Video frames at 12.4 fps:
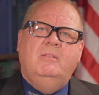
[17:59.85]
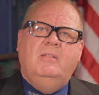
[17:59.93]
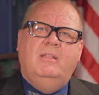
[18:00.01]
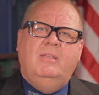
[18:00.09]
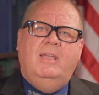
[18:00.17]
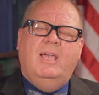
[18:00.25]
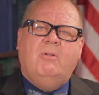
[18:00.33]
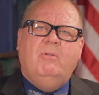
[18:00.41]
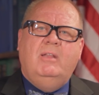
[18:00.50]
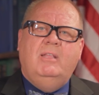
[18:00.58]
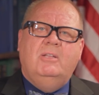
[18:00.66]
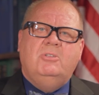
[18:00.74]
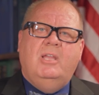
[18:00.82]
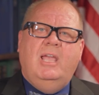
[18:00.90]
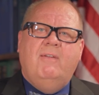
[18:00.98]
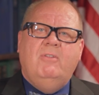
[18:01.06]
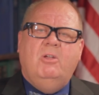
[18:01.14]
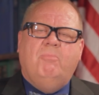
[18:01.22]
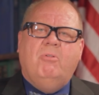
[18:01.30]
than the equity that you
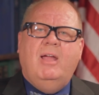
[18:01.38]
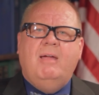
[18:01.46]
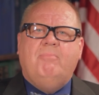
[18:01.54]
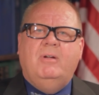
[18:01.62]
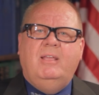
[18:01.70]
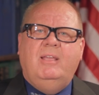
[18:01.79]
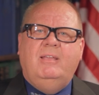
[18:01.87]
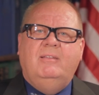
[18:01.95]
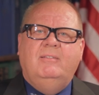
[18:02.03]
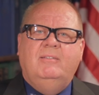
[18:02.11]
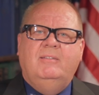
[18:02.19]
have in your property,